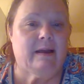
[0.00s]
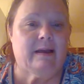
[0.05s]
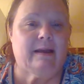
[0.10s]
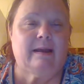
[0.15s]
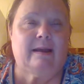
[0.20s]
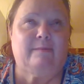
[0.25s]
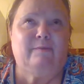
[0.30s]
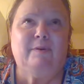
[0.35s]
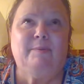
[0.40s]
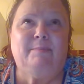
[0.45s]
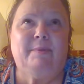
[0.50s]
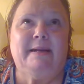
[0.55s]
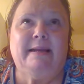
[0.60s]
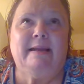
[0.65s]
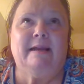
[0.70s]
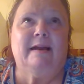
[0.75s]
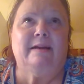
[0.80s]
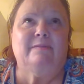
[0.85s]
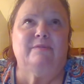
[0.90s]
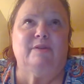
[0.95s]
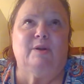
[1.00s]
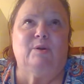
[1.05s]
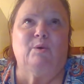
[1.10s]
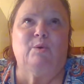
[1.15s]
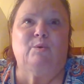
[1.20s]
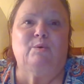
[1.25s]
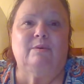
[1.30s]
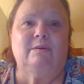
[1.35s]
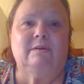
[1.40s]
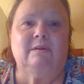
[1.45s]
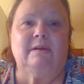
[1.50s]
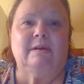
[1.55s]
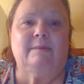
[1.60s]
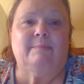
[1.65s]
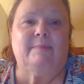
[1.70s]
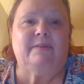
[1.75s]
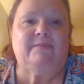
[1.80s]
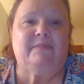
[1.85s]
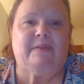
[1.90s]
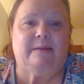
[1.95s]
everybody I've known in
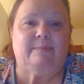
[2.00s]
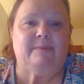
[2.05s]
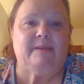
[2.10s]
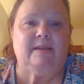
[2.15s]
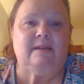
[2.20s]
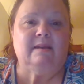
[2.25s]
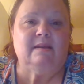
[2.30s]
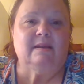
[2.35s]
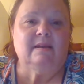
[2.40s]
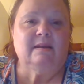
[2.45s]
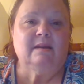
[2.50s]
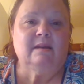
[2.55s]
my family